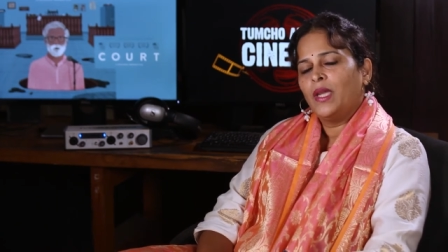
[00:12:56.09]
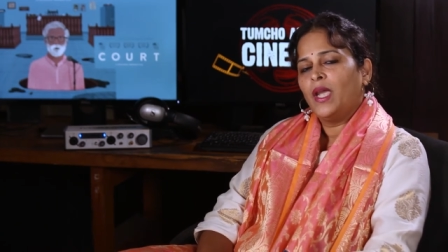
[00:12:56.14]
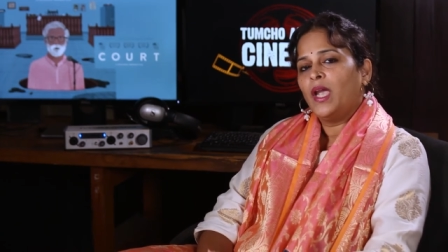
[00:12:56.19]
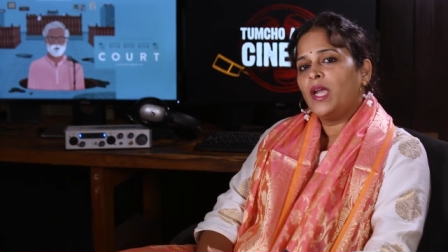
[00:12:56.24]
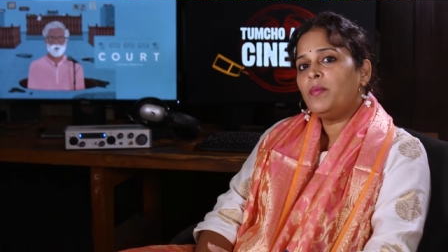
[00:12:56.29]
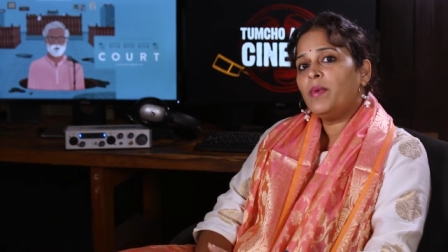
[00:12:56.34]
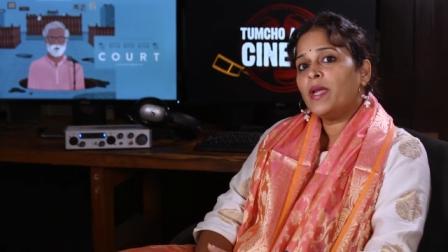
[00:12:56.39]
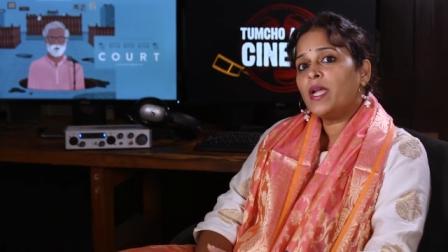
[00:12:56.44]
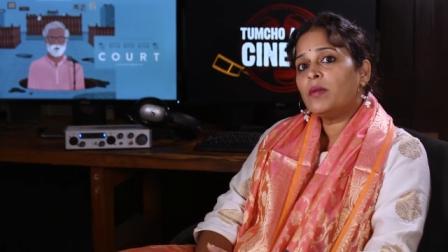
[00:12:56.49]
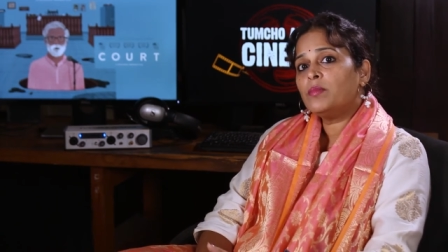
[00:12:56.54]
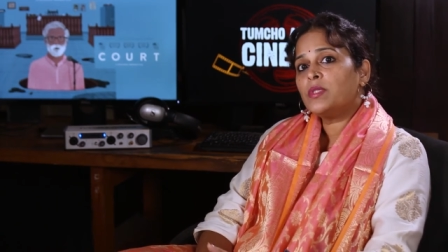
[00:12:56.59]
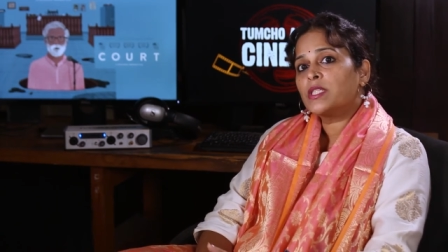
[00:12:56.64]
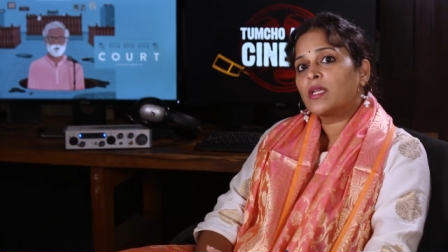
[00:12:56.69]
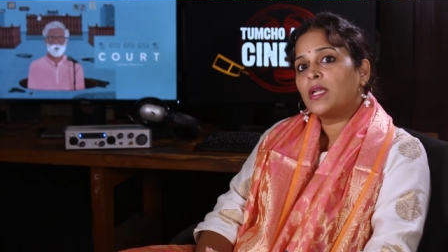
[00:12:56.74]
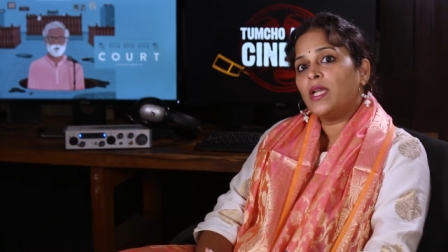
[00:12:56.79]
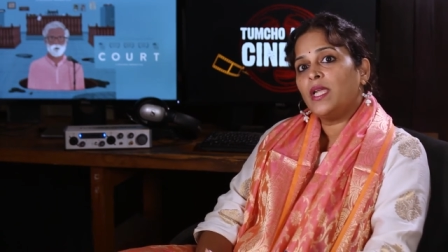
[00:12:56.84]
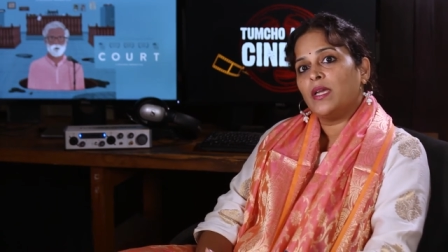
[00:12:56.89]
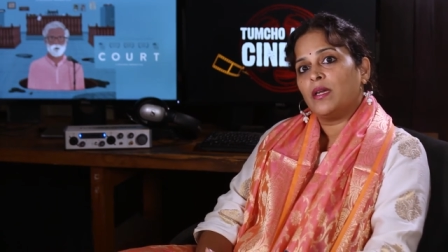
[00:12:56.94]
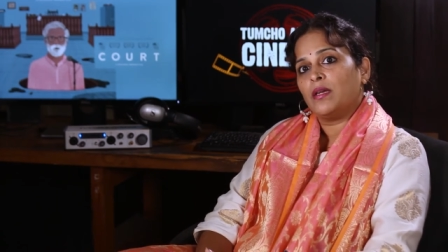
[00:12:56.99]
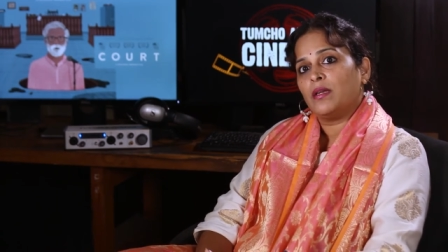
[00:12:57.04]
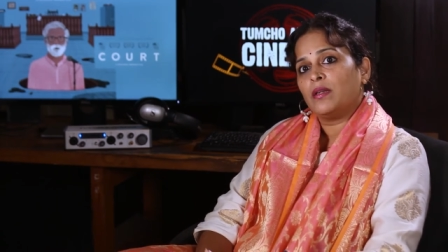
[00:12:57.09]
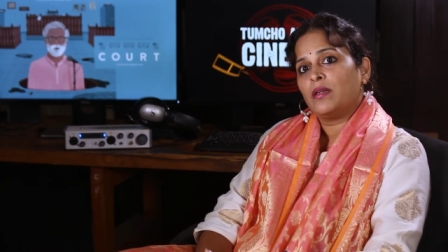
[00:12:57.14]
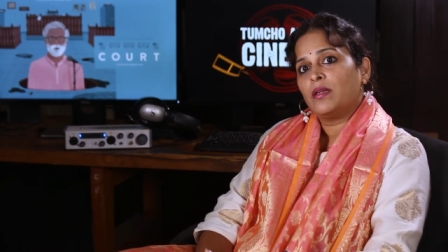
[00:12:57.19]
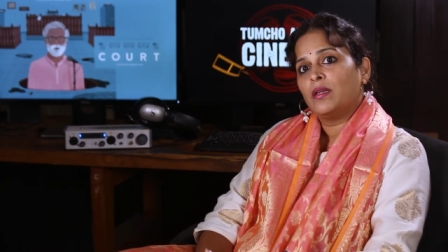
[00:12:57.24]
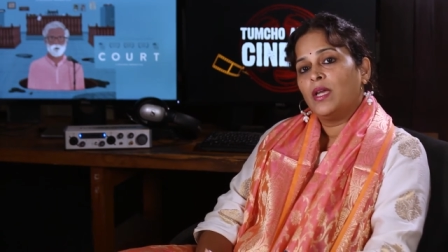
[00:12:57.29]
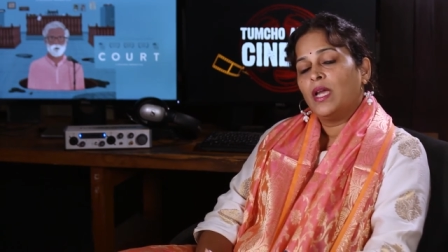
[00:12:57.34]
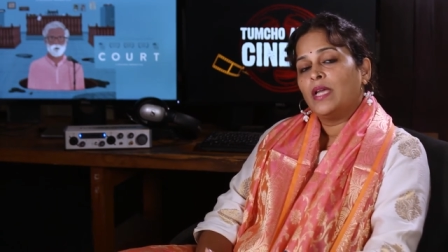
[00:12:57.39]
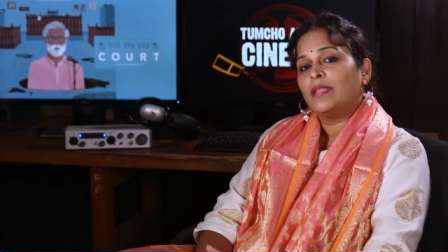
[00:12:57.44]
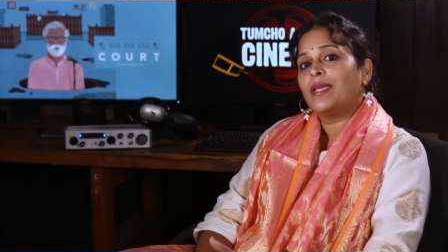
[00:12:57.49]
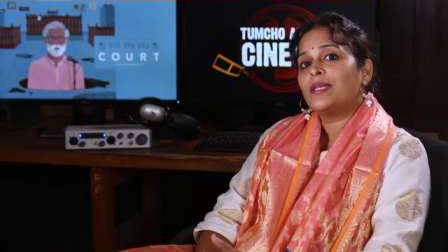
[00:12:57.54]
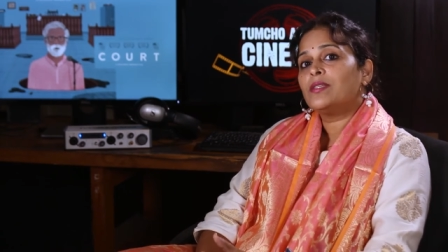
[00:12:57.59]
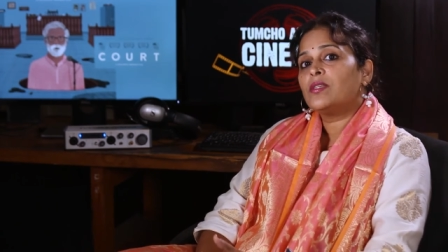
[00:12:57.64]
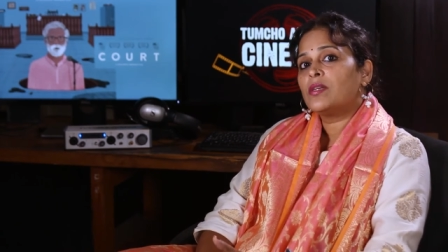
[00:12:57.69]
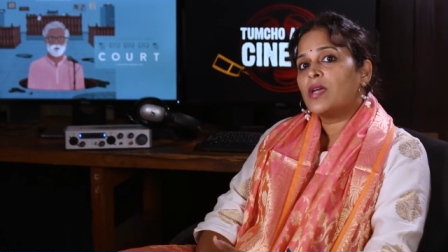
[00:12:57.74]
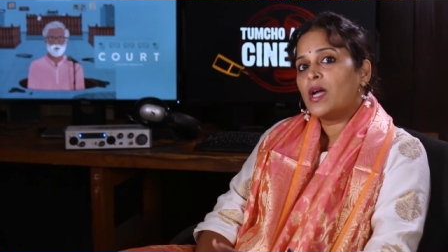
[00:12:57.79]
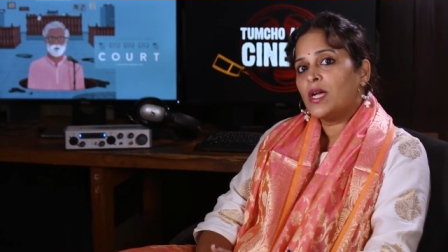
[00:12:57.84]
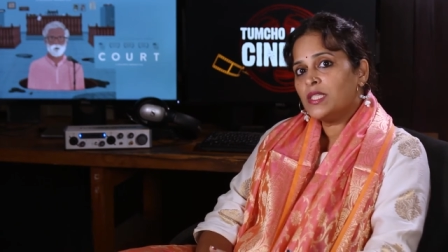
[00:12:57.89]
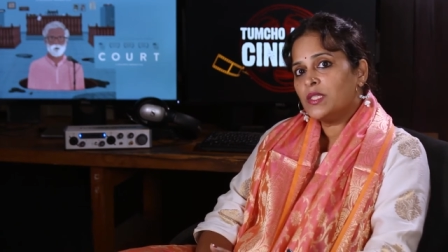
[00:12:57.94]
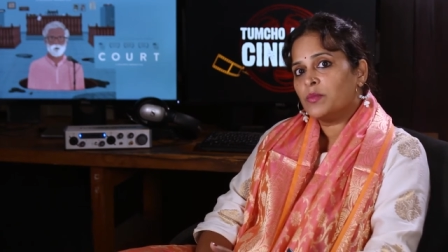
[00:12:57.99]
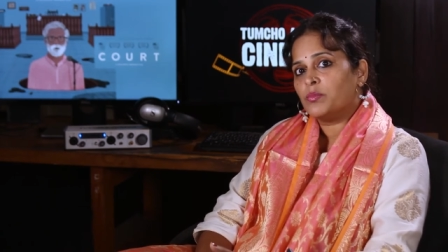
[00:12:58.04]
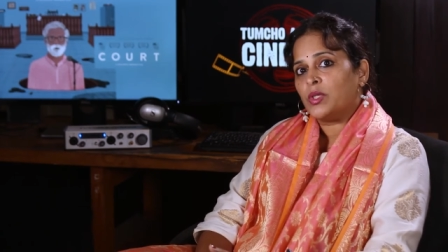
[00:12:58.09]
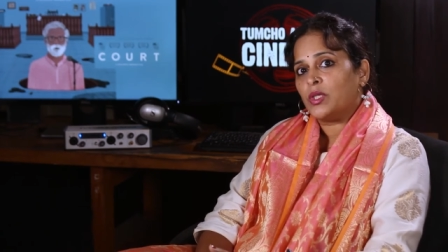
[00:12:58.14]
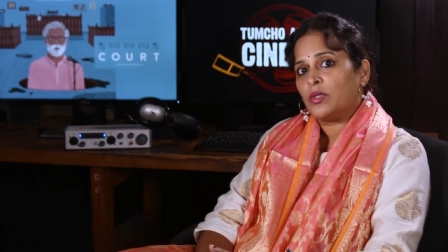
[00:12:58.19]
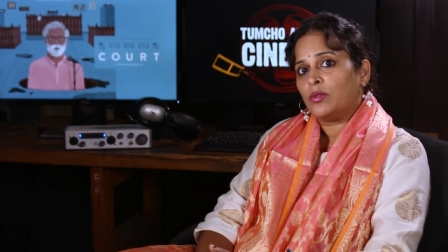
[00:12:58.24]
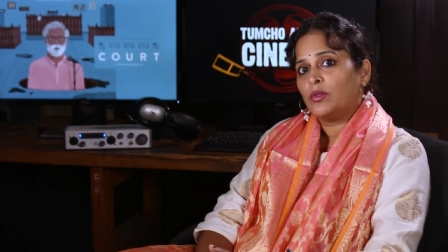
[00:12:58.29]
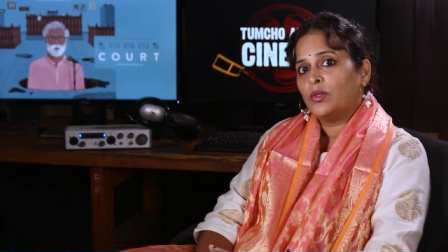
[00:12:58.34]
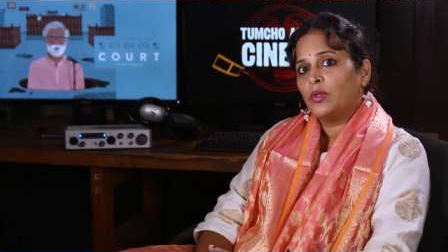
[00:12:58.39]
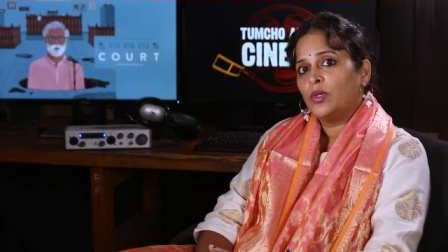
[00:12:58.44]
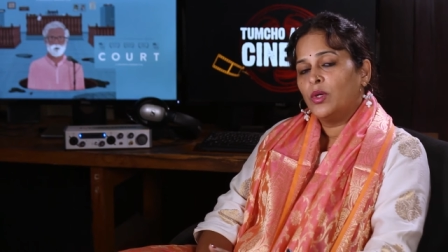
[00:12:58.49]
it becomes clear that her husband,